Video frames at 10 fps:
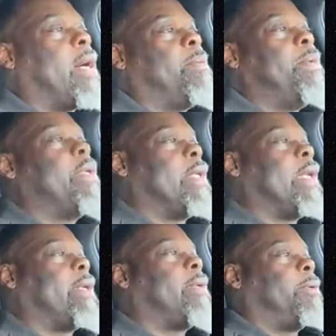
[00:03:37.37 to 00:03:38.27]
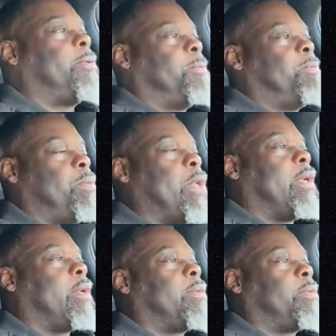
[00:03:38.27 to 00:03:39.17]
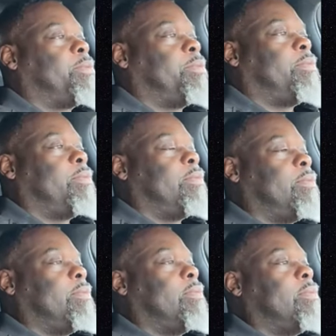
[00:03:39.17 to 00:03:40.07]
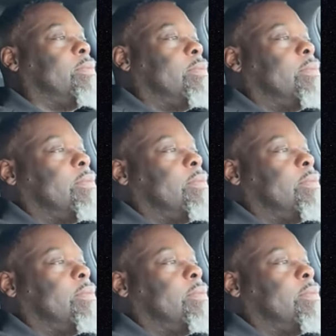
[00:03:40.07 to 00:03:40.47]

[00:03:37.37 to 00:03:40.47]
I'll admit that. Yeah.